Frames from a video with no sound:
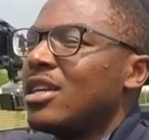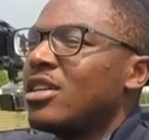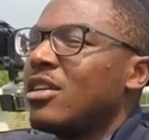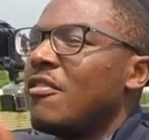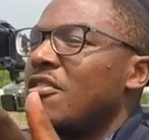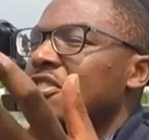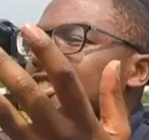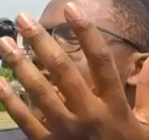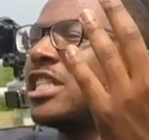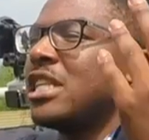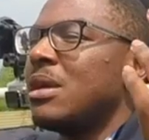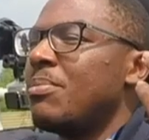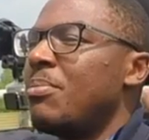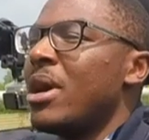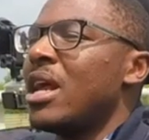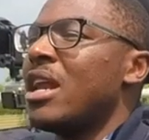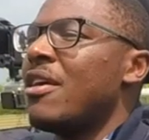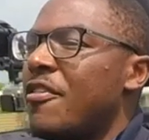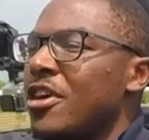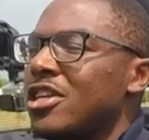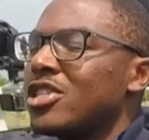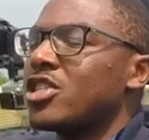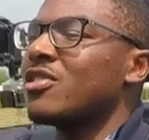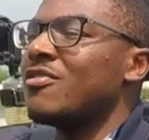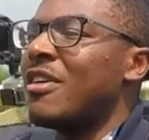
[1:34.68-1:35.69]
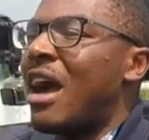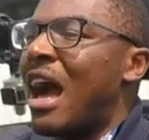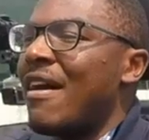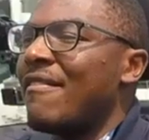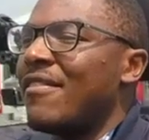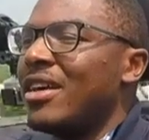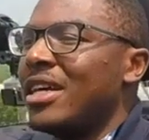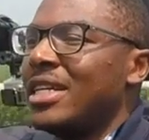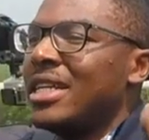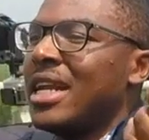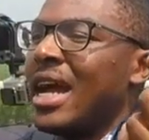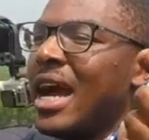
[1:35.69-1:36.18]
obviously the benefits of
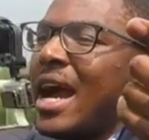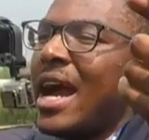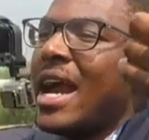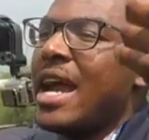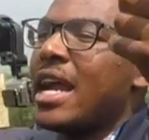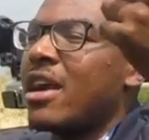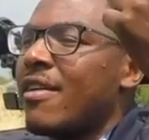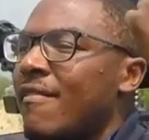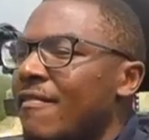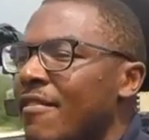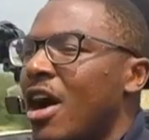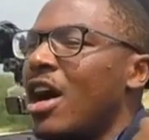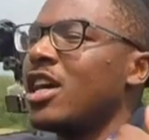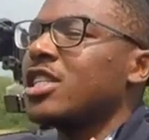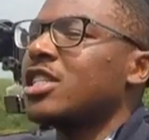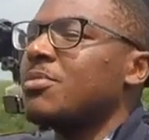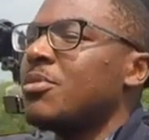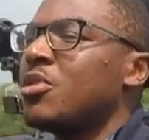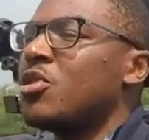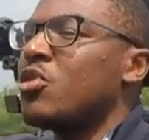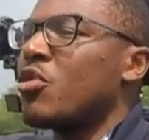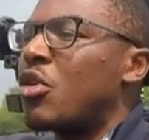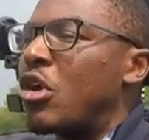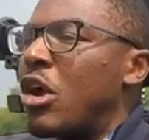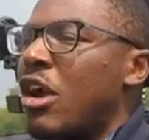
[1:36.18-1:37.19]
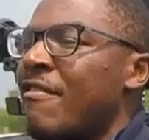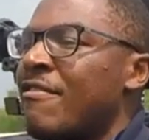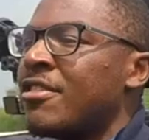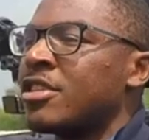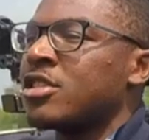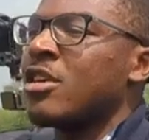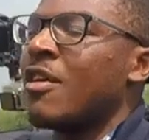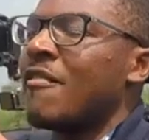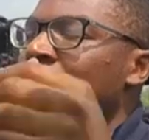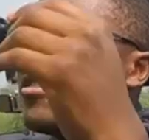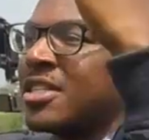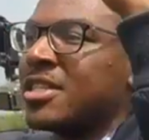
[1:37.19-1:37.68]
having a convertible roof
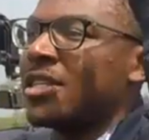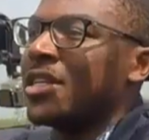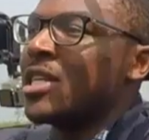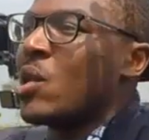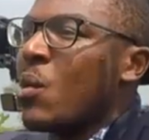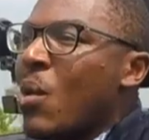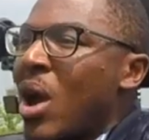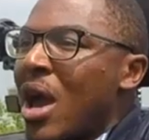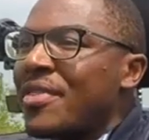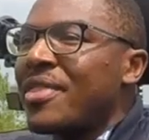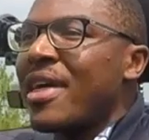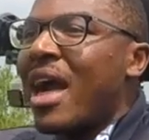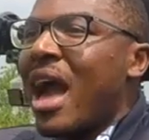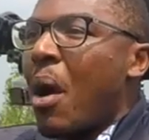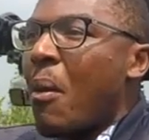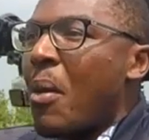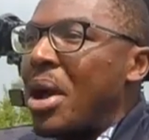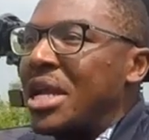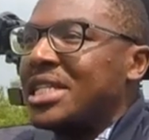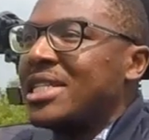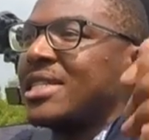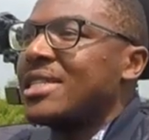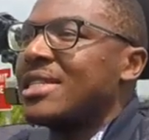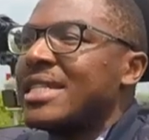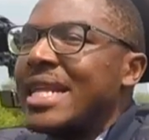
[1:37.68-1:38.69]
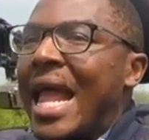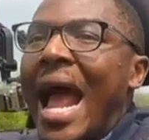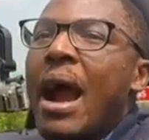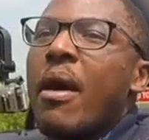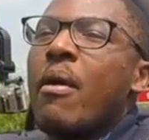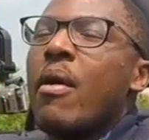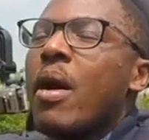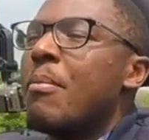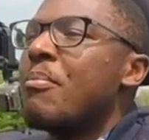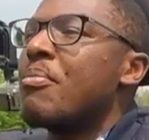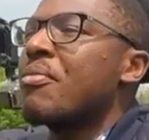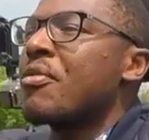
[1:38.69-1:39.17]
is obviously the weather, which is
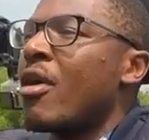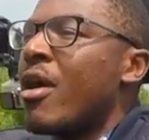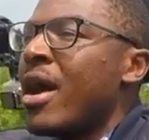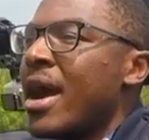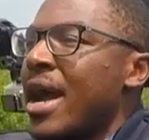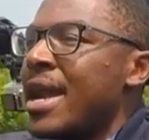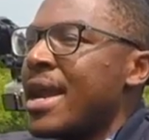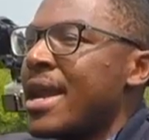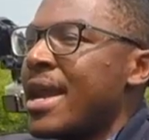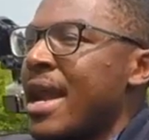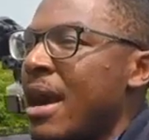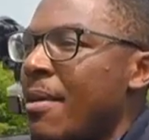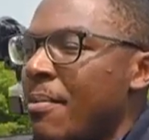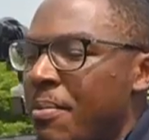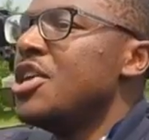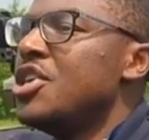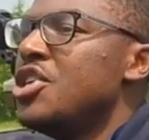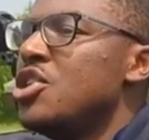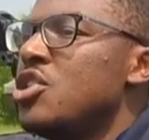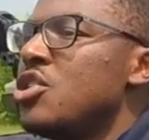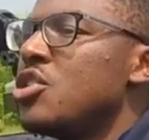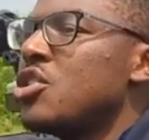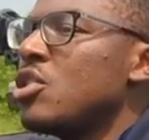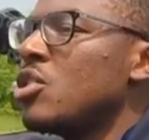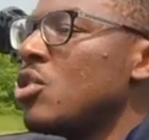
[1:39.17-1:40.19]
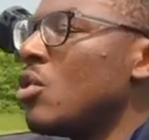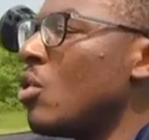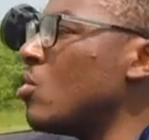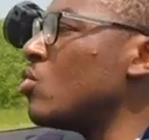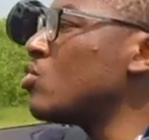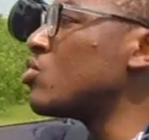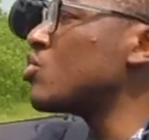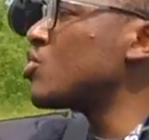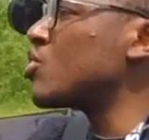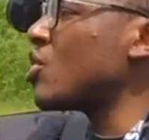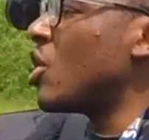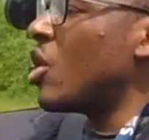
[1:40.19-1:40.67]
now brightened up. You could
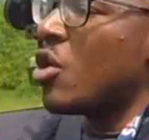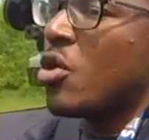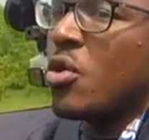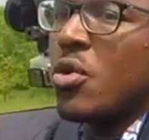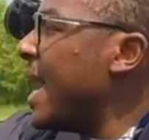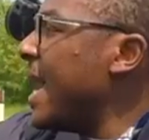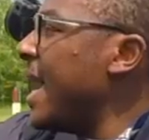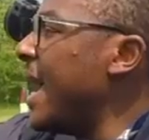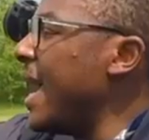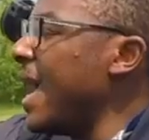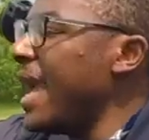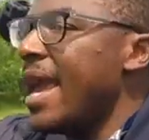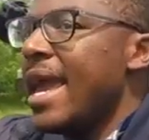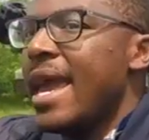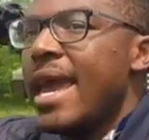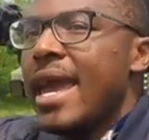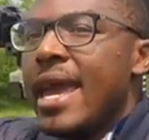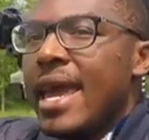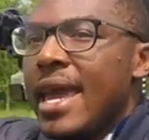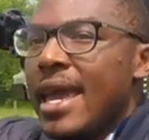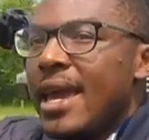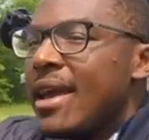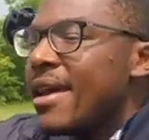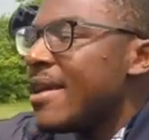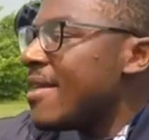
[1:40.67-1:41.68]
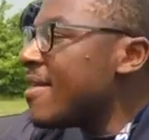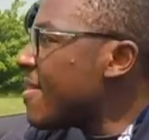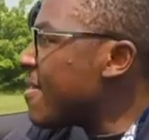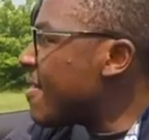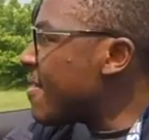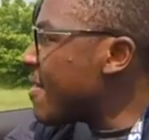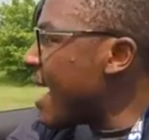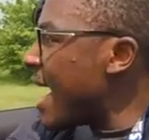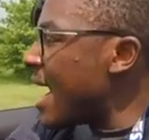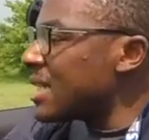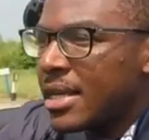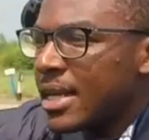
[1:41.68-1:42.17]
also hear
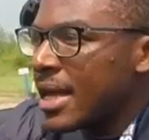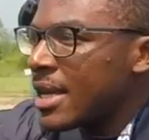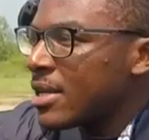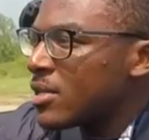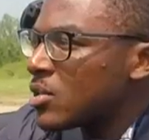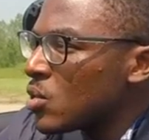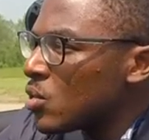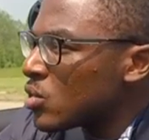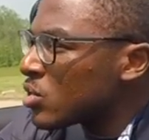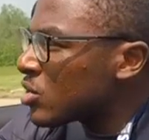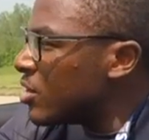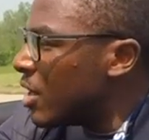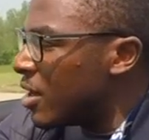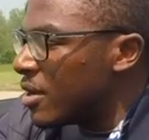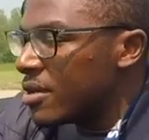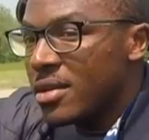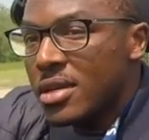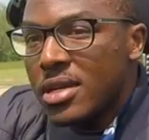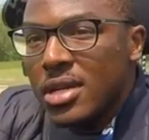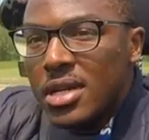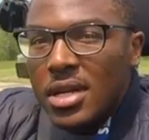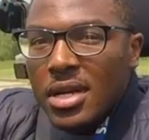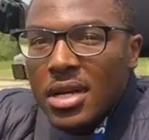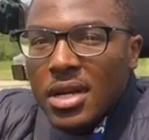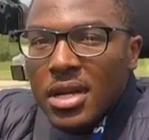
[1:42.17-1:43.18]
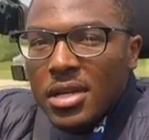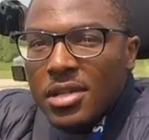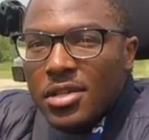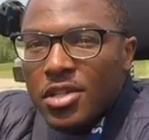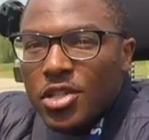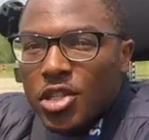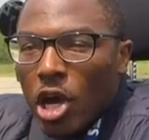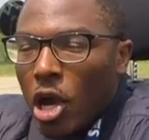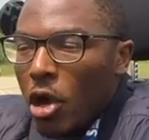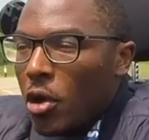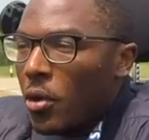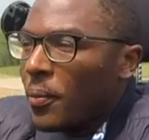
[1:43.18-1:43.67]
that exhaust note.
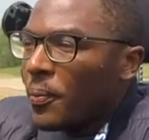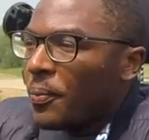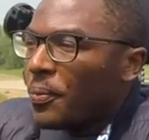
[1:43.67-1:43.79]
So,